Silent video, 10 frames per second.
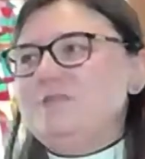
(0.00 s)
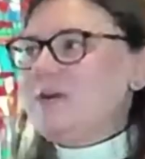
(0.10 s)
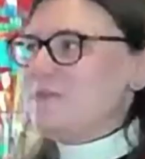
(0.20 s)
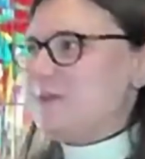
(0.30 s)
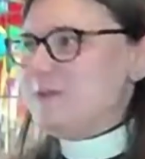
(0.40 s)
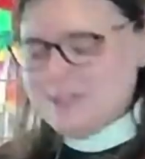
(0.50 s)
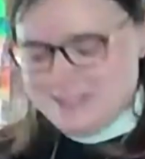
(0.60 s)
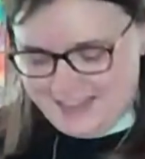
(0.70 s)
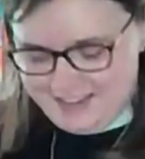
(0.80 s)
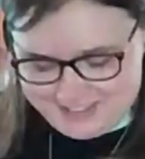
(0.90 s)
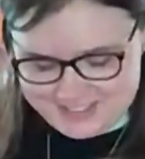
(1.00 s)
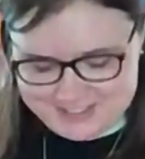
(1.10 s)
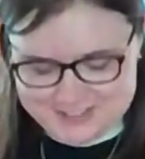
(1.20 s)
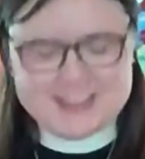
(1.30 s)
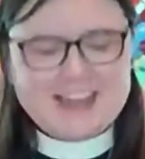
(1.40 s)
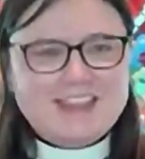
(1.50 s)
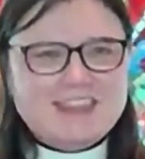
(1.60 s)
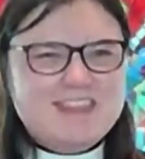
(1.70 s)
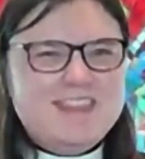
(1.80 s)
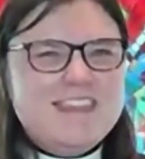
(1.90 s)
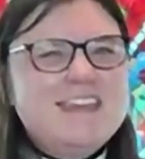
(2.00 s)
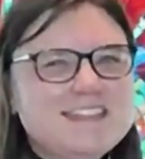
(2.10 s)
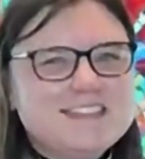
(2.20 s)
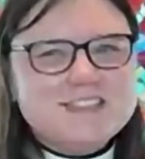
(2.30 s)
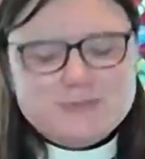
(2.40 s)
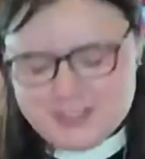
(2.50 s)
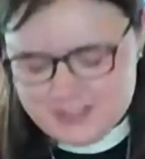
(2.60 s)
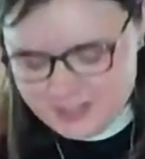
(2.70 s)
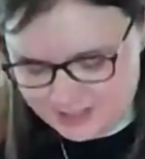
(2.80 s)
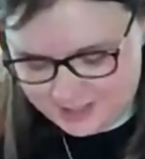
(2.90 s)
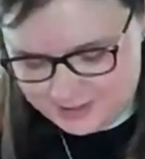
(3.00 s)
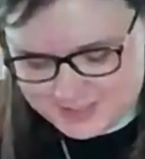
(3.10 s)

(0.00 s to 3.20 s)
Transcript: where I'm supposed to tell you that this is where the good news